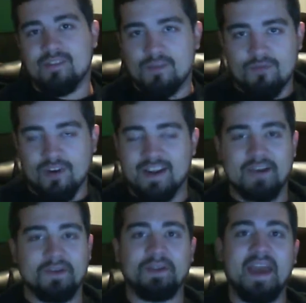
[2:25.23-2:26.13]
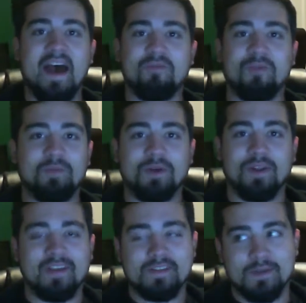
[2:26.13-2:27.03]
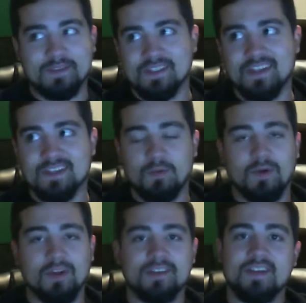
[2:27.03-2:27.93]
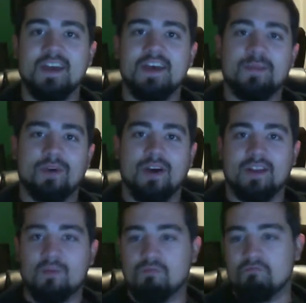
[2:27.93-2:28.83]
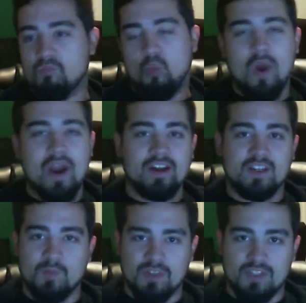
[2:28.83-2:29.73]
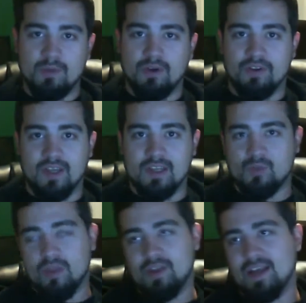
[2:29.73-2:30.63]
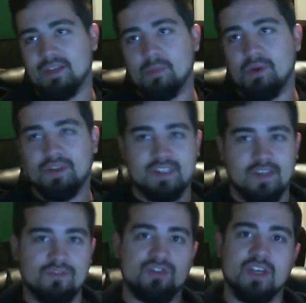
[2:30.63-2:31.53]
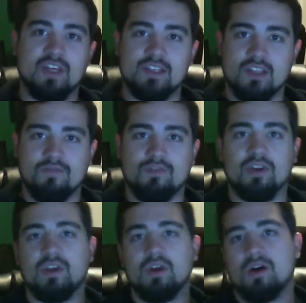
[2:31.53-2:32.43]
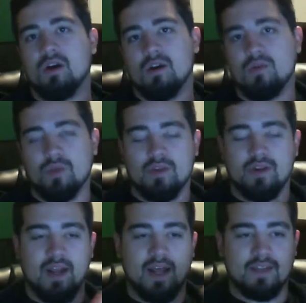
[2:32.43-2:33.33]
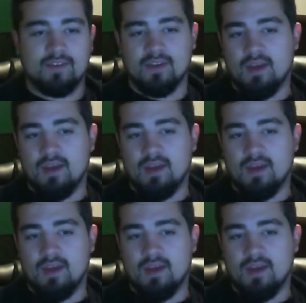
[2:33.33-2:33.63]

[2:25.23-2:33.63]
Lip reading: right now I only have one building, so it just does it once. But where it puts the buildings, whether or not the buildings have trees in the front yard, whether or not it's